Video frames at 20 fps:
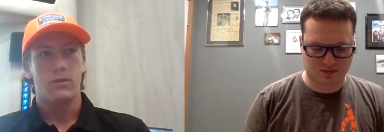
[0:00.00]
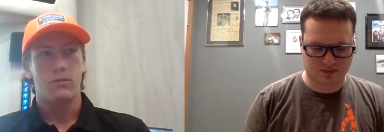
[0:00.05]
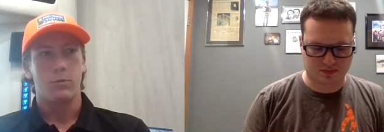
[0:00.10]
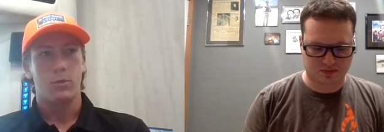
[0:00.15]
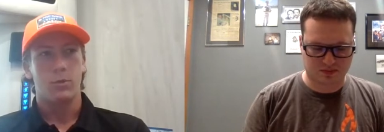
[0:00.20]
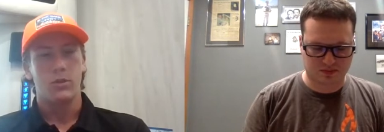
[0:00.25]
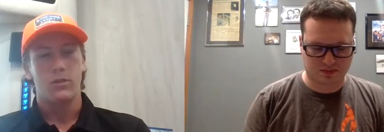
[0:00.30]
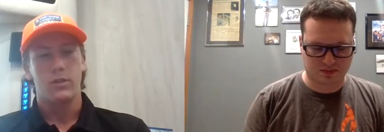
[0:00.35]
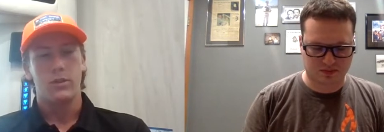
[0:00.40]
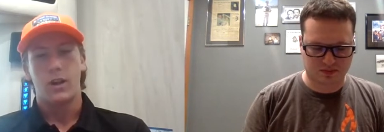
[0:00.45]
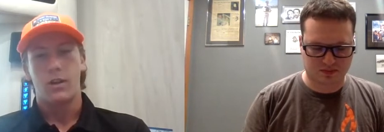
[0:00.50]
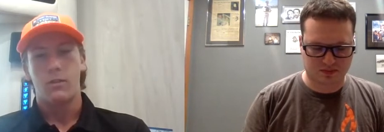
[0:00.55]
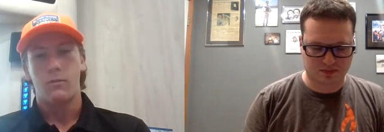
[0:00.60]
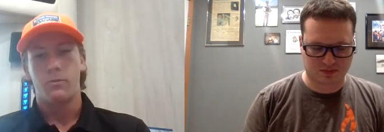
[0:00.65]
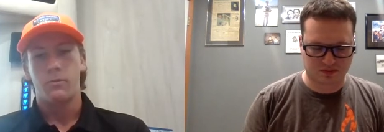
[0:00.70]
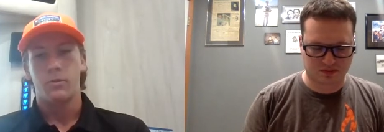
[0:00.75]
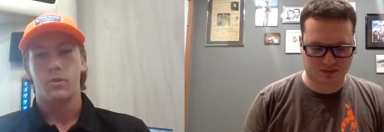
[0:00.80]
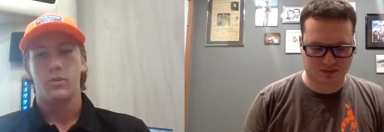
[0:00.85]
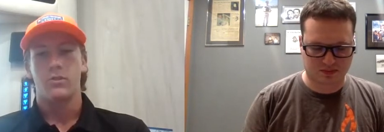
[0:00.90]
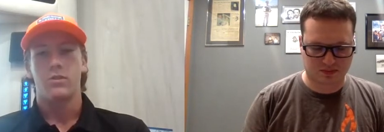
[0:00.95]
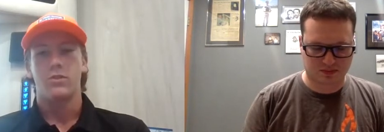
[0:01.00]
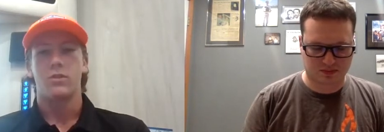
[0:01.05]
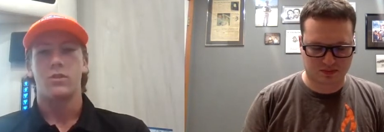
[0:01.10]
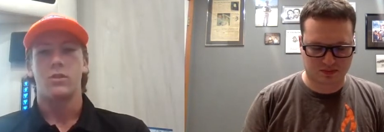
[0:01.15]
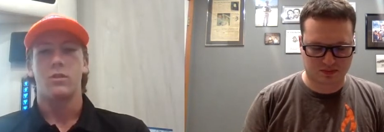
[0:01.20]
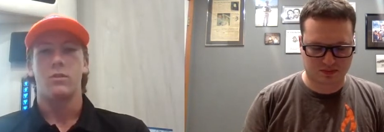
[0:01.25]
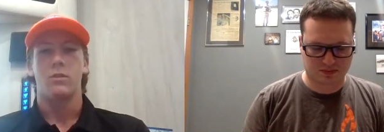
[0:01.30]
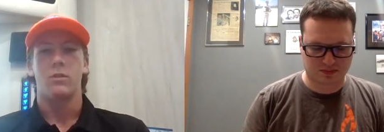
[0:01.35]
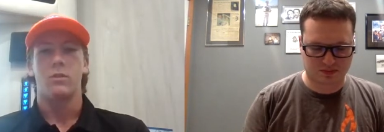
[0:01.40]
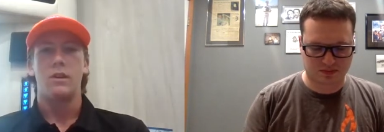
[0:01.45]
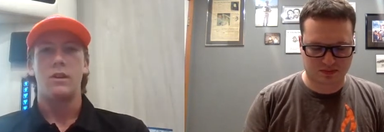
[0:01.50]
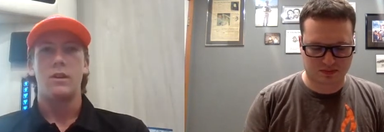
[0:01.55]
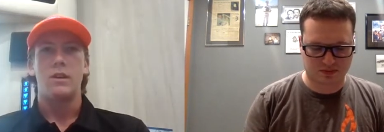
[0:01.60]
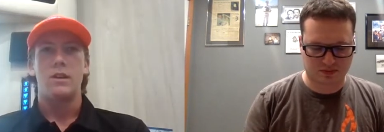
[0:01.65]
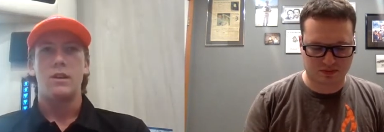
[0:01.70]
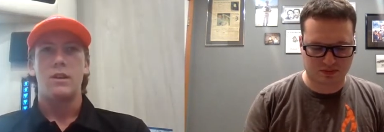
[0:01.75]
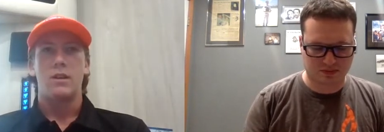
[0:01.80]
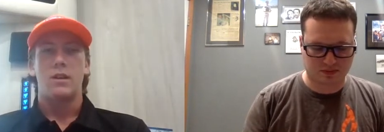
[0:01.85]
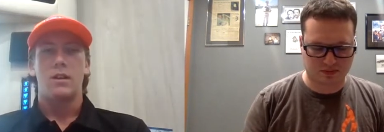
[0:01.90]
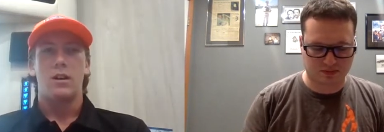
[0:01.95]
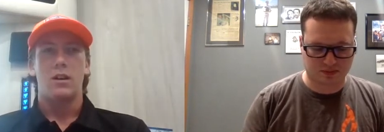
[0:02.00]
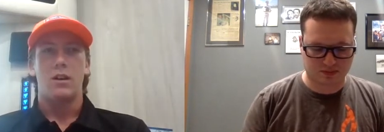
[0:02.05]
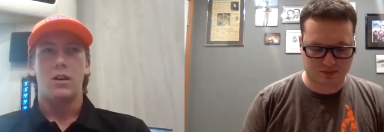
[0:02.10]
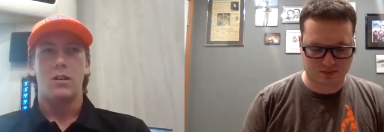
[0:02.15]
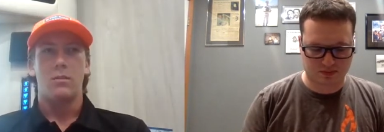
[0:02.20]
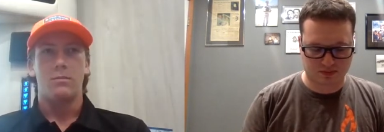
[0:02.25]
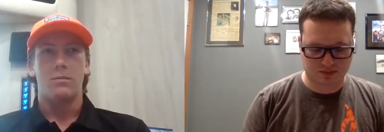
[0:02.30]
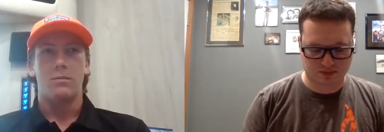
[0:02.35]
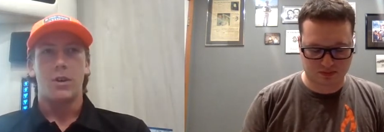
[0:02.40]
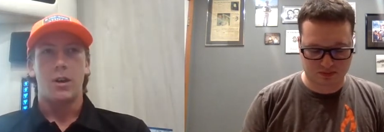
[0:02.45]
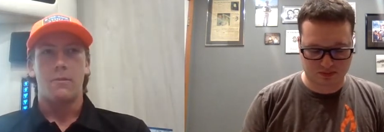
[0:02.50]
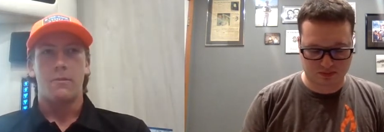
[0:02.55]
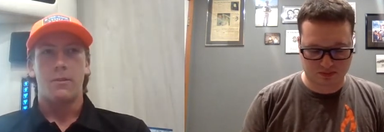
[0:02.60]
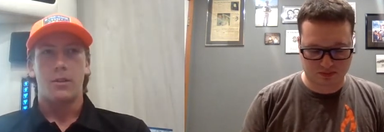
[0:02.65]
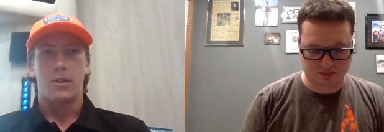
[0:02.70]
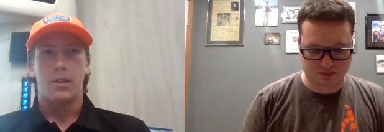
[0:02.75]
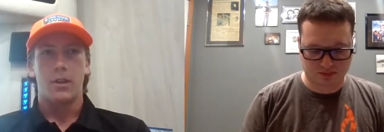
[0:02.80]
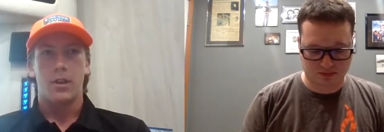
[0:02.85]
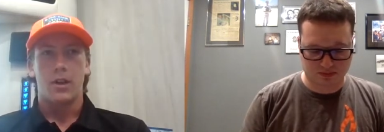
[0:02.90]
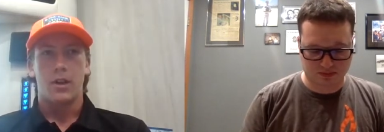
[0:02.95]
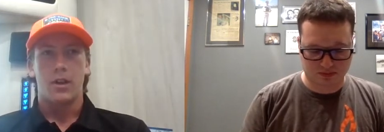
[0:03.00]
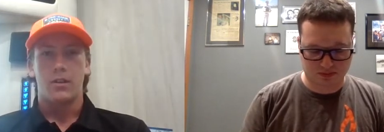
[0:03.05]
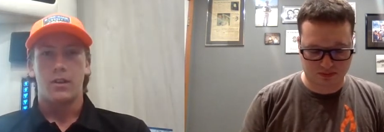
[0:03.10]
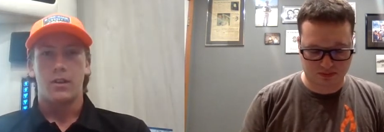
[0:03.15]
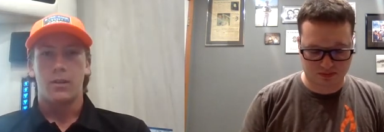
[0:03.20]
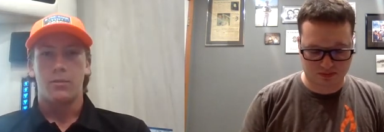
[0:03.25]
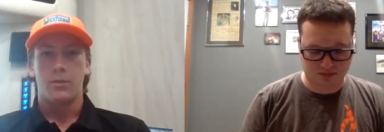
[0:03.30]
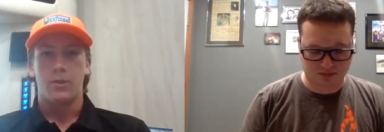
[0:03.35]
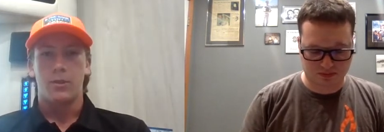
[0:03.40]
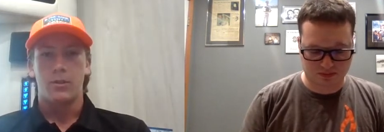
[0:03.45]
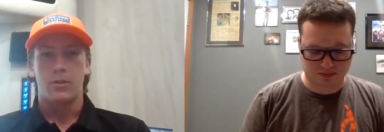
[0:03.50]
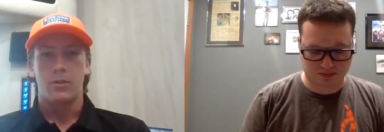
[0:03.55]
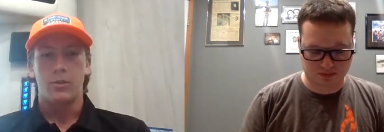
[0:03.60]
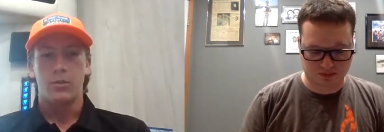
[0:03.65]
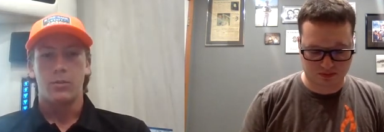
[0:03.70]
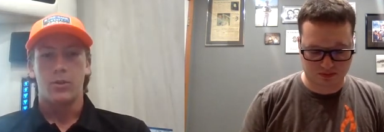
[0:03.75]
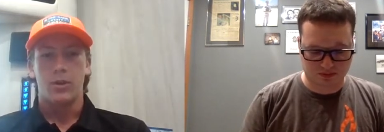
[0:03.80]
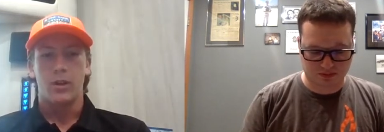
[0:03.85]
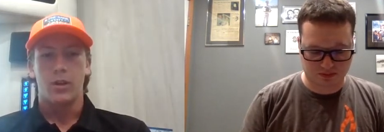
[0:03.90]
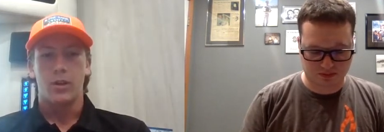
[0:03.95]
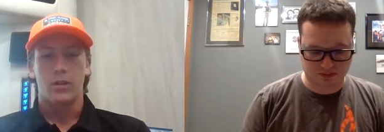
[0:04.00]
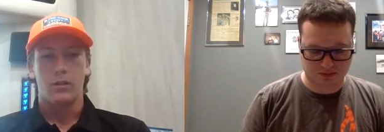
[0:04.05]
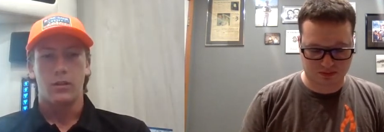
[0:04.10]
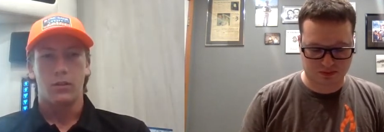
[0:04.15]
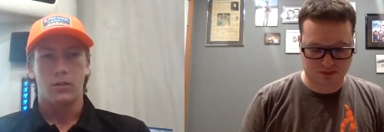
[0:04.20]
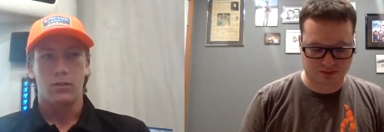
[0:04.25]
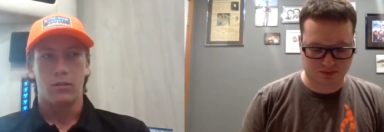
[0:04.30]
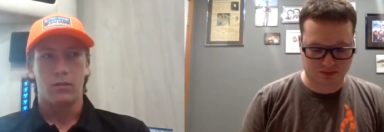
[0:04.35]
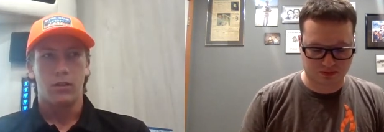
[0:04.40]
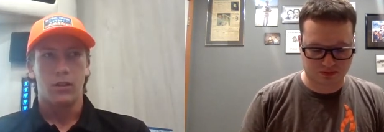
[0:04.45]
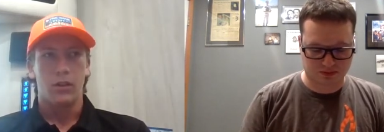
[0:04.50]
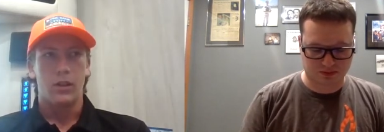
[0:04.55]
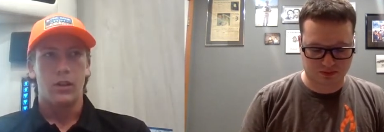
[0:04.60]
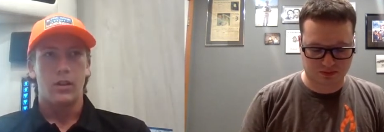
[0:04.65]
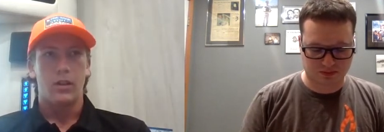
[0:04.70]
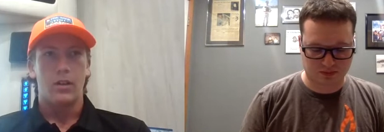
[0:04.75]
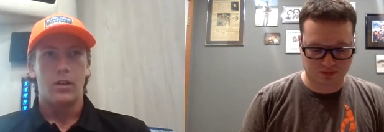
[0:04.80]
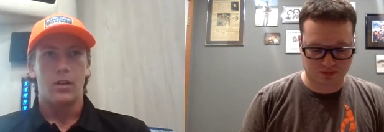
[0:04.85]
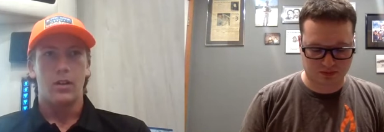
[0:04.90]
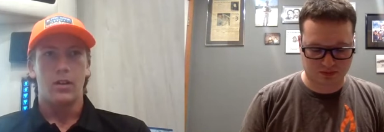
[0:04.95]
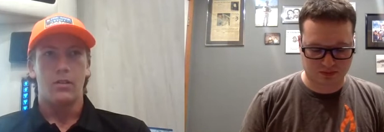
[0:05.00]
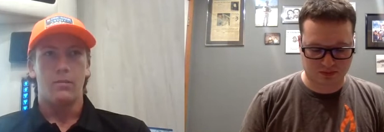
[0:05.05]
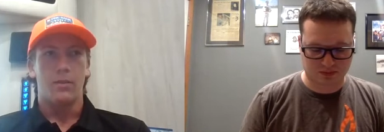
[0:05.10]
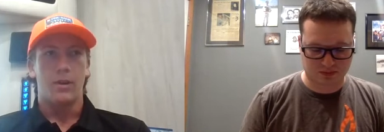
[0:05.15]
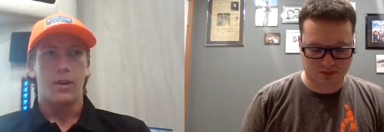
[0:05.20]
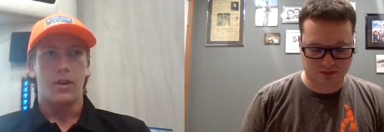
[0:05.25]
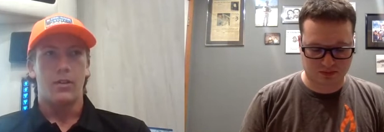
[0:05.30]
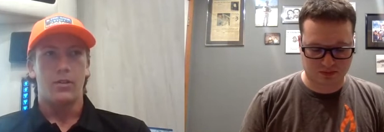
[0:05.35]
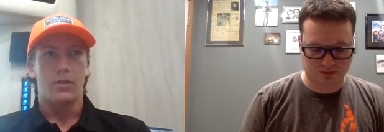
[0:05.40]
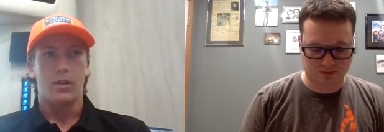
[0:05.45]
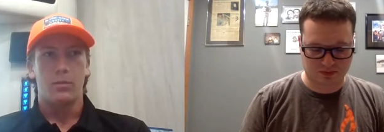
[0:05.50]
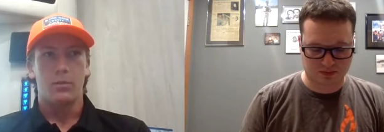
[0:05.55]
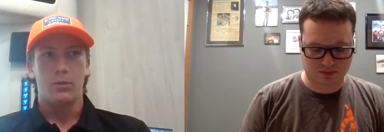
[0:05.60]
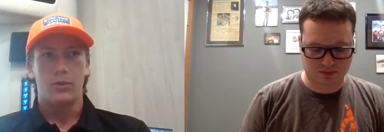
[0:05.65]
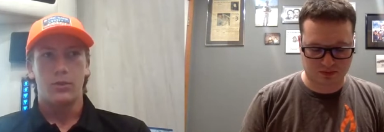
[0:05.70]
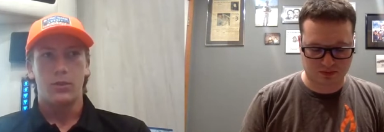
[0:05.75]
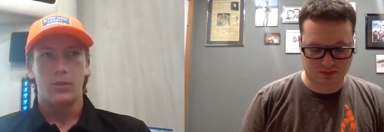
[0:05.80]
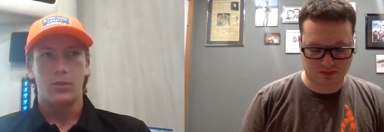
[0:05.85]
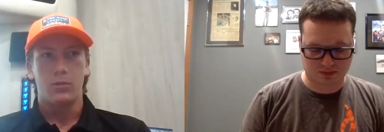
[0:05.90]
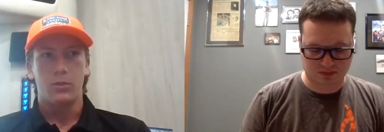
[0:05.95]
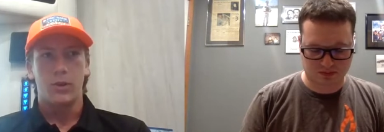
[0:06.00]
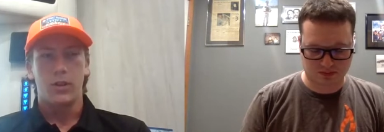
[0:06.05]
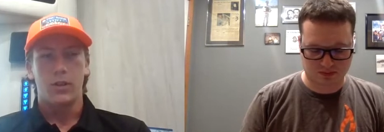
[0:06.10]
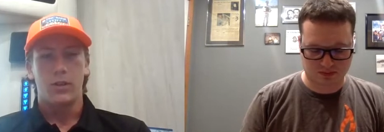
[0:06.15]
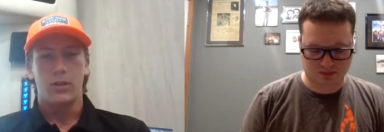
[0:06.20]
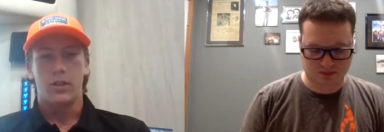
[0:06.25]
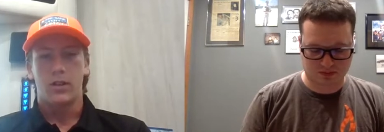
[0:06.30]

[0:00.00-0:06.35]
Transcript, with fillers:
Speaker 1: real downforce, so um, I felt like I adapted to it well, and um, I was able to do well in